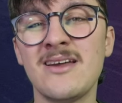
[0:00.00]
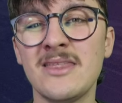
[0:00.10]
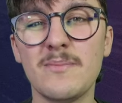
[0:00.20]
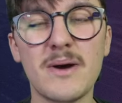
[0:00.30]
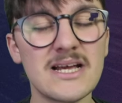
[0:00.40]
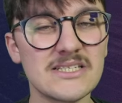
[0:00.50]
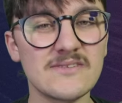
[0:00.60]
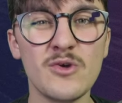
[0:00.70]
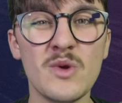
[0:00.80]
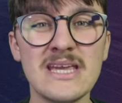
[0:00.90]
in the past
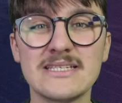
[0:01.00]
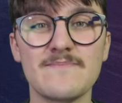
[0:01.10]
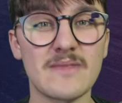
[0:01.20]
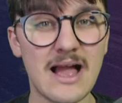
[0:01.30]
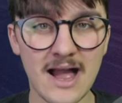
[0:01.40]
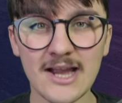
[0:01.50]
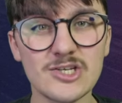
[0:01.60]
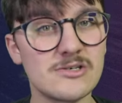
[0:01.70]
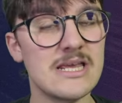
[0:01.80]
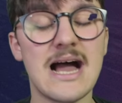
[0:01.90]
few weeks
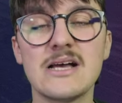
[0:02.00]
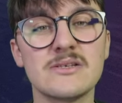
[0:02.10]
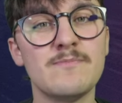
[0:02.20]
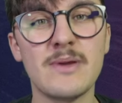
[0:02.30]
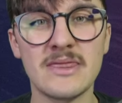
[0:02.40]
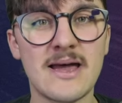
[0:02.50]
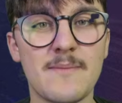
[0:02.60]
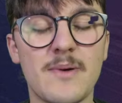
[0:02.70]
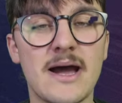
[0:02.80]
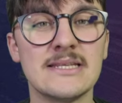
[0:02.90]
actually hasn't been that
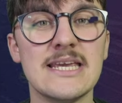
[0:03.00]
bad.